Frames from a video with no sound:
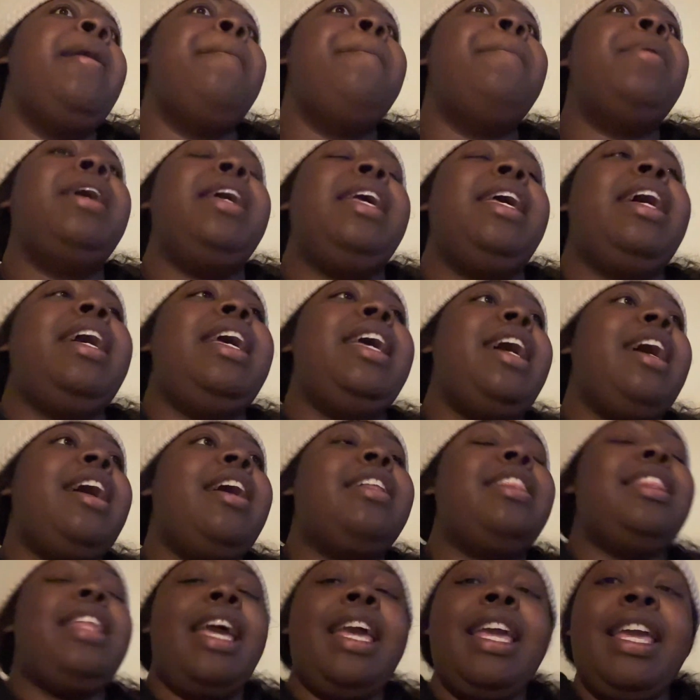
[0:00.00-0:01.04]
But yeah,
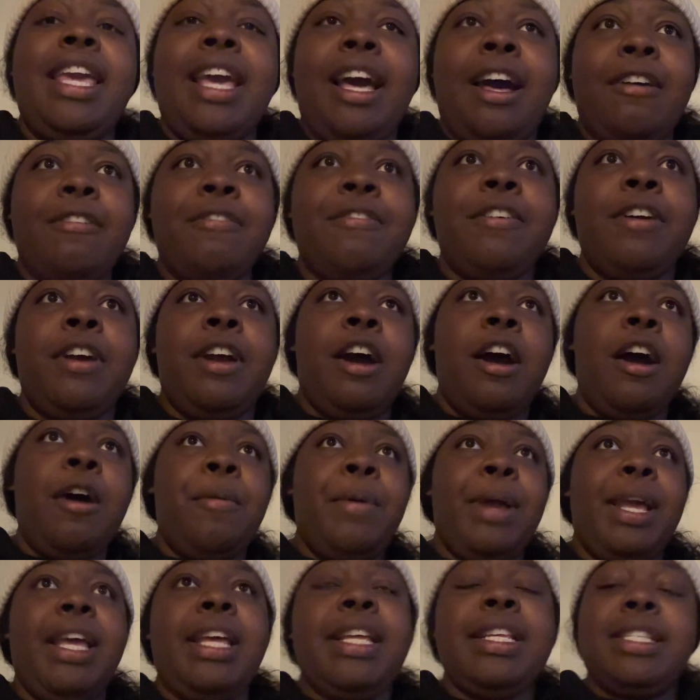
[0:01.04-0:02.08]
y'all, thank y'all for
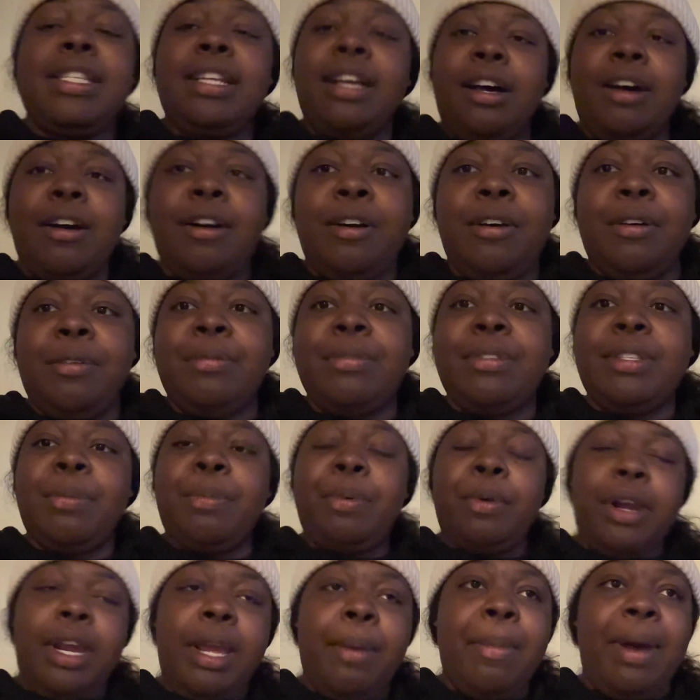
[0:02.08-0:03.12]
always
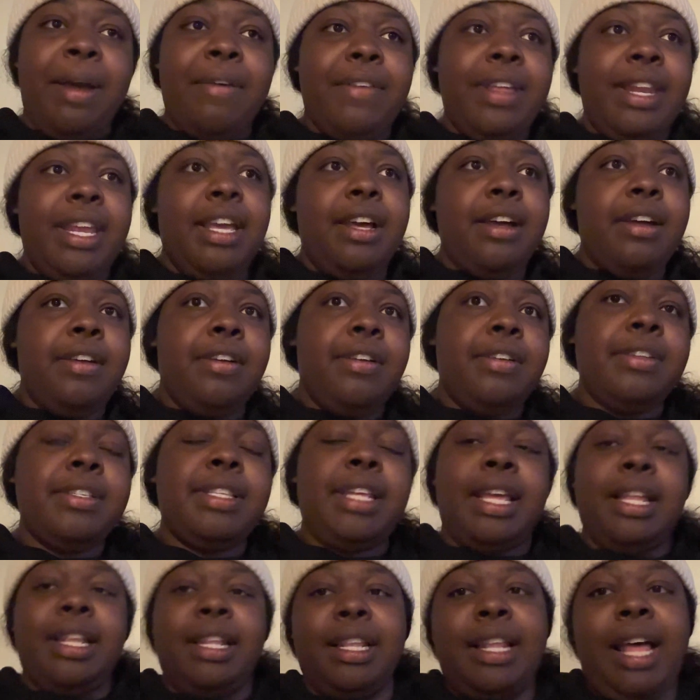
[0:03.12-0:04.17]
supporting my videos
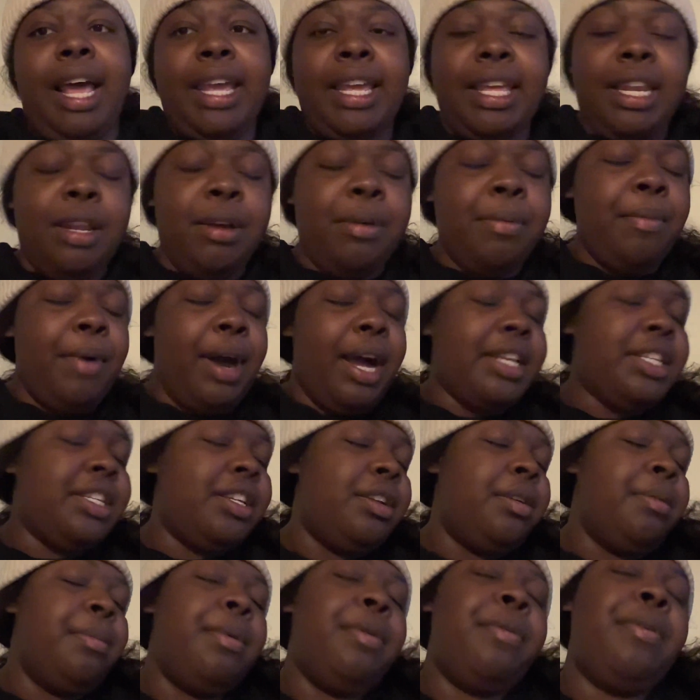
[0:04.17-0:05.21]
and liking them, watching
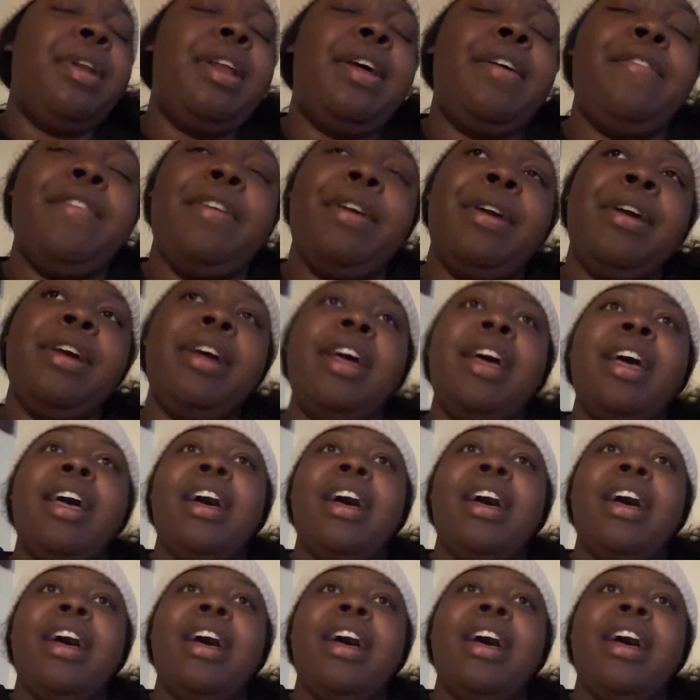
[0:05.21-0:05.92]
them, or whatever.